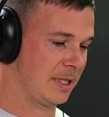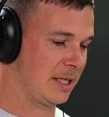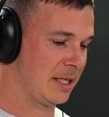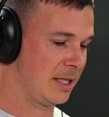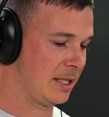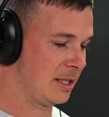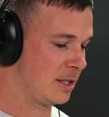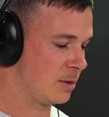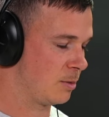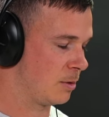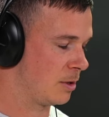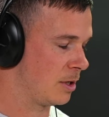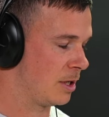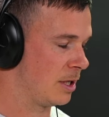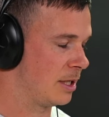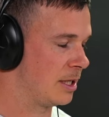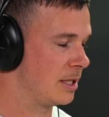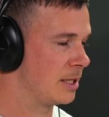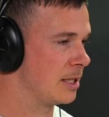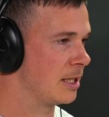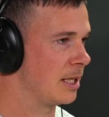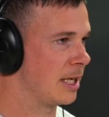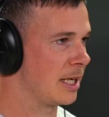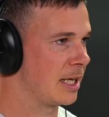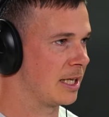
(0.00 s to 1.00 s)
It is what it
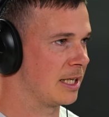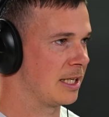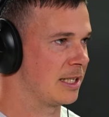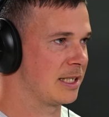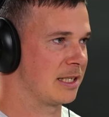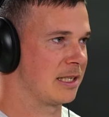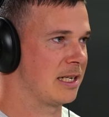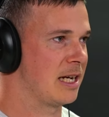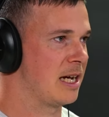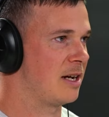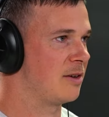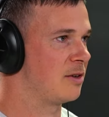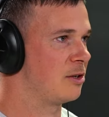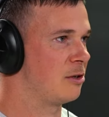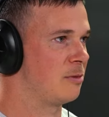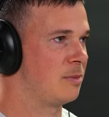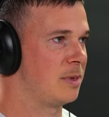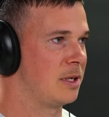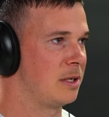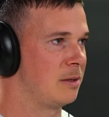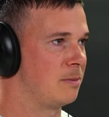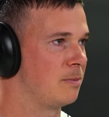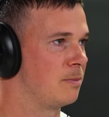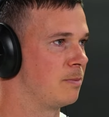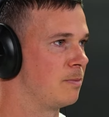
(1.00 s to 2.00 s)
is, like it doesn't have to
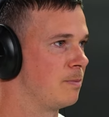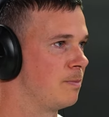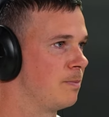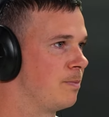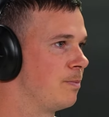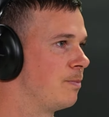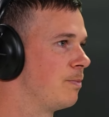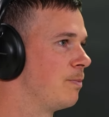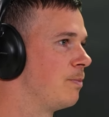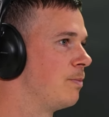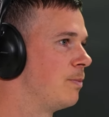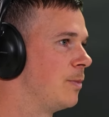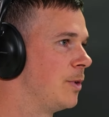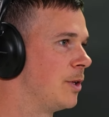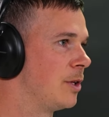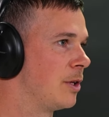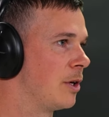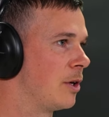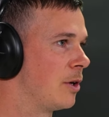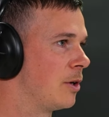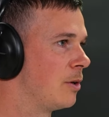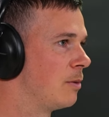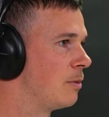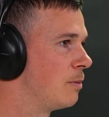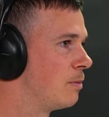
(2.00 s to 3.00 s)
be, you
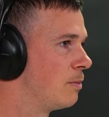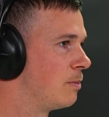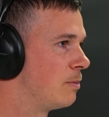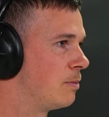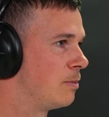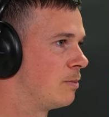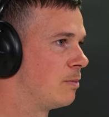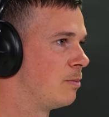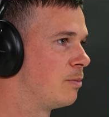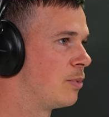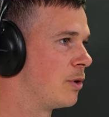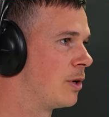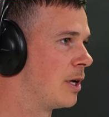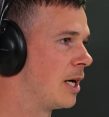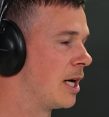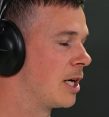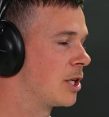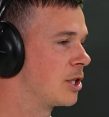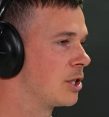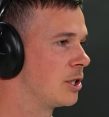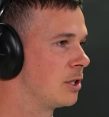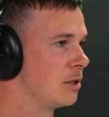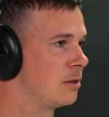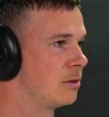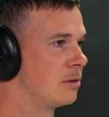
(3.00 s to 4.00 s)
know,
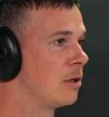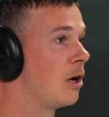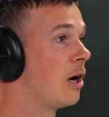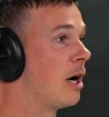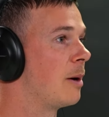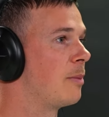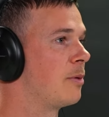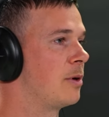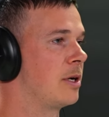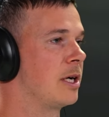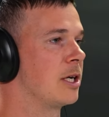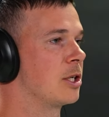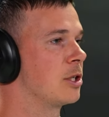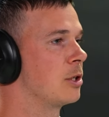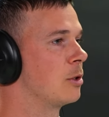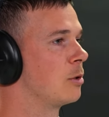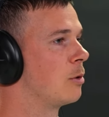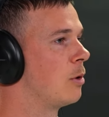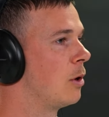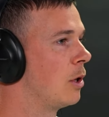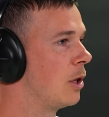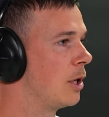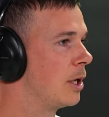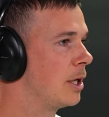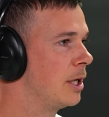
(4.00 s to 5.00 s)
production, high
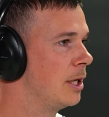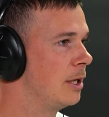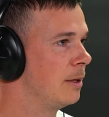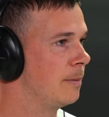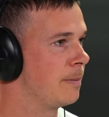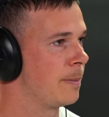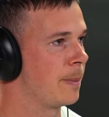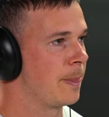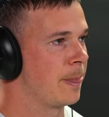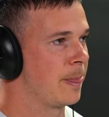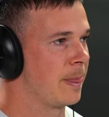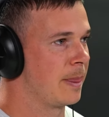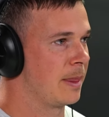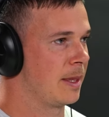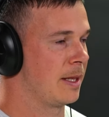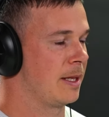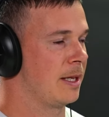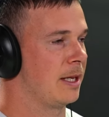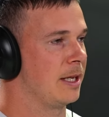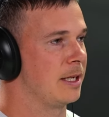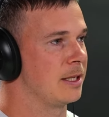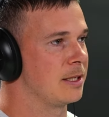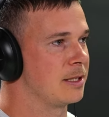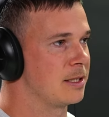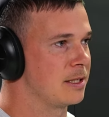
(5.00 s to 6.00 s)
production quality. Exactly.
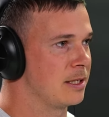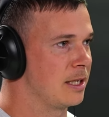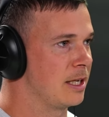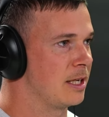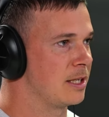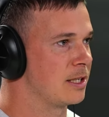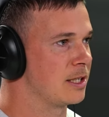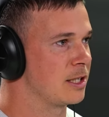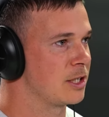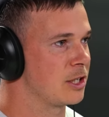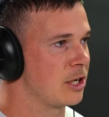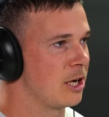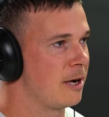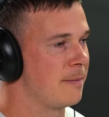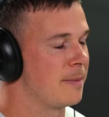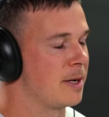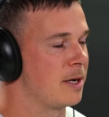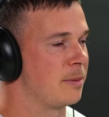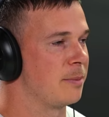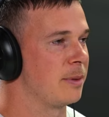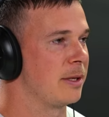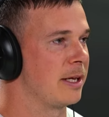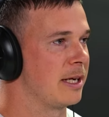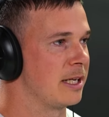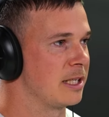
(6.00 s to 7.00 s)
It's, yeah, there's a time
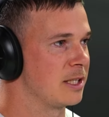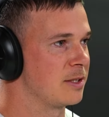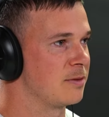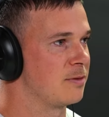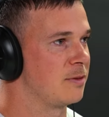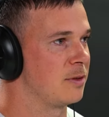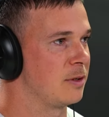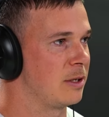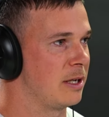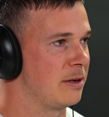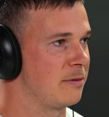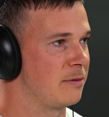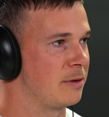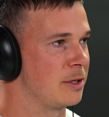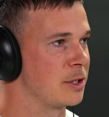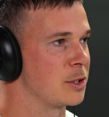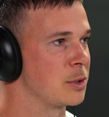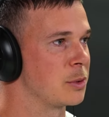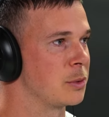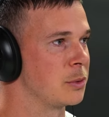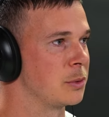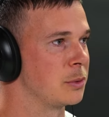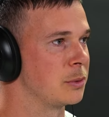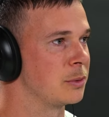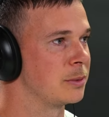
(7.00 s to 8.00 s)
and a place for every
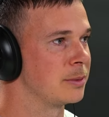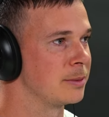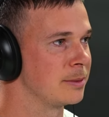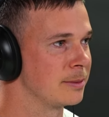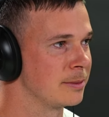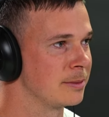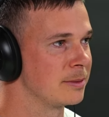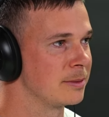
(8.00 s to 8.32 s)
tool.